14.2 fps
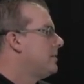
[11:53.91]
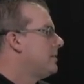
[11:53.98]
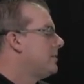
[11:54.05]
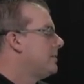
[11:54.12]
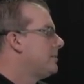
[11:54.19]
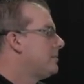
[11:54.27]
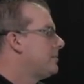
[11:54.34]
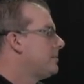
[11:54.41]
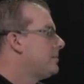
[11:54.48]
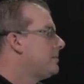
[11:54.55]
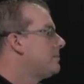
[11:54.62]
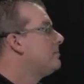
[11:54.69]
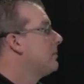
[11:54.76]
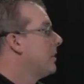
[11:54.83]

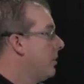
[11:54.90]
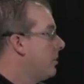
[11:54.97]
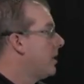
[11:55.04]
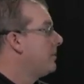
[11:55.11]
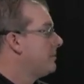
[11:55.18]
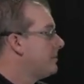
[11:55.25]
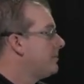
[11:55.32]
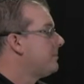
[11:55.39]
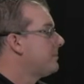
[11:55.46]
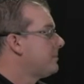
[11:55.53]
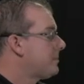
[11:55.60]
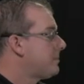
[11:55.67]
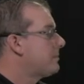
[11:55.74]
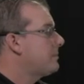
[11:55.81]

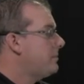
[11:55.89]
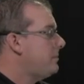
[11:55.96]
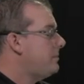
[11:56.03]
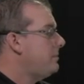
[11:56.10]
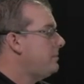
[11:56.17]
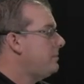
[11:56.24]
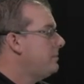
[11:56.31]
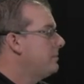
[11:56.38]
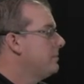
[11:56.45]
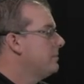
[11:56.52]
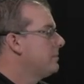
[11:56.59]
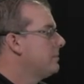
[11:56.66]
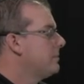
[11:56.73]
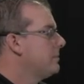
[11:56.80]

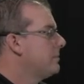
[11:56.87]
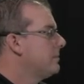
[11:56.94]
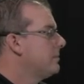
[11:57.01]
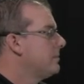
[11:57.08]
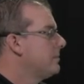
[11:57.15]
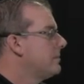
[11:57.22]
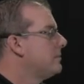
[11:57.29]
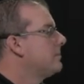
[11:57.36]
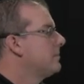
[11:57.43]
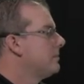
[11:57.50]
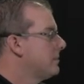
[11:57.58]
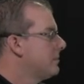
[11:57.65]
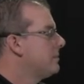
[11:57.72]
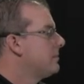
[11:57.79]

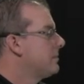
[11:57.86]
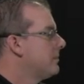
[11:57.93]
This person isn't speaking.